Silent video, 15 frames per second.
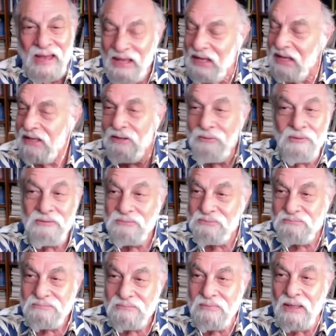And
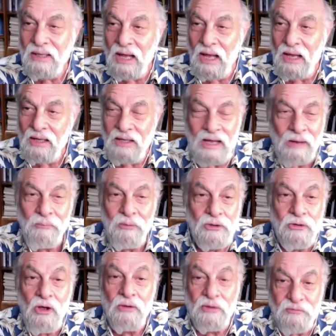I
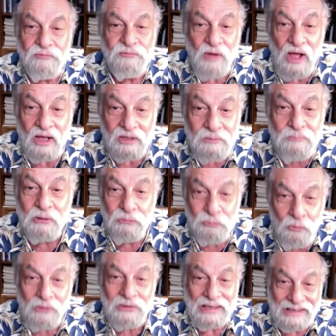wouldn't call it fun. It was
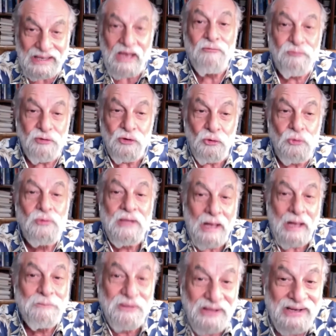more like FU,
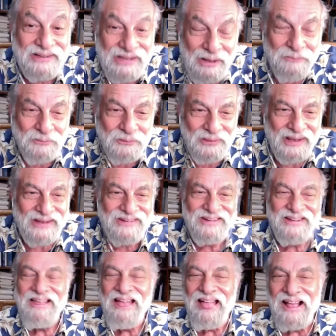capital N, capital N.
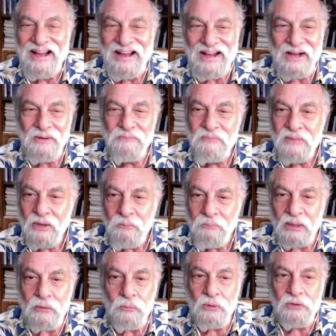
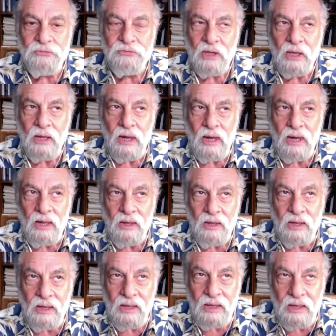But it was,
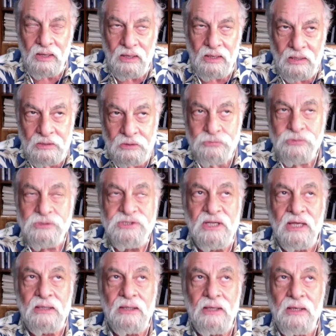
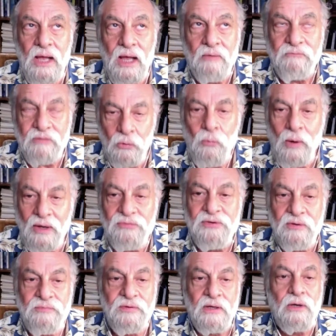interestingly enough, it was
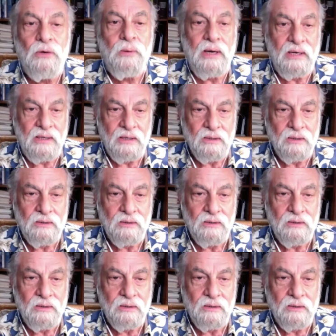invigorating.